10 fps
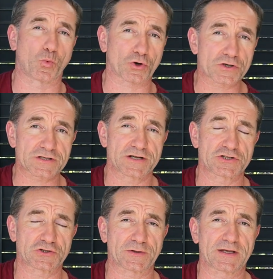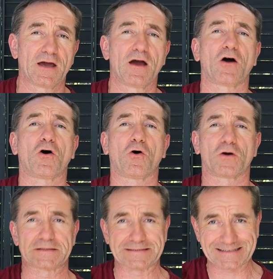worse as you're doing
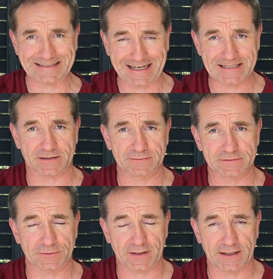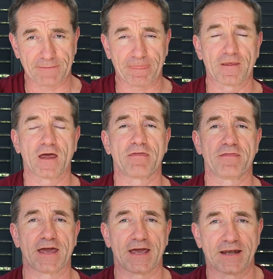or later, okay,
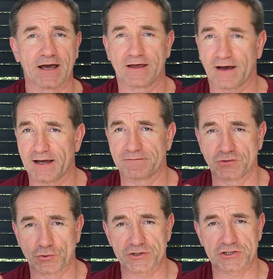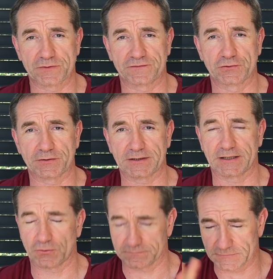then I have no issue with doing,
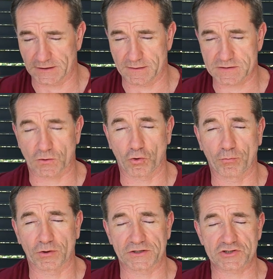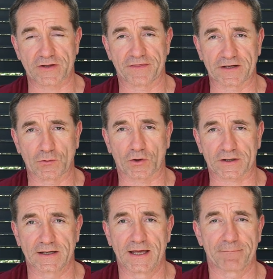the sort of whole body strengthening
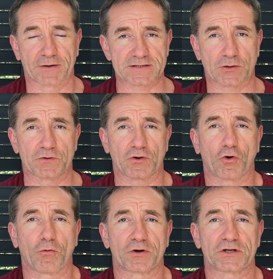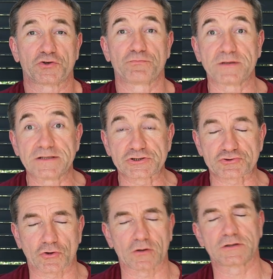work because I want the whole body to be
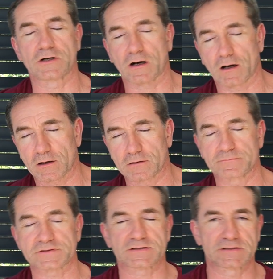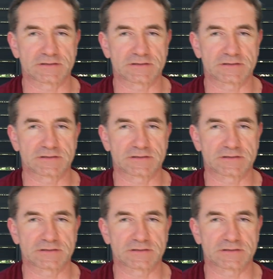strong. Arms,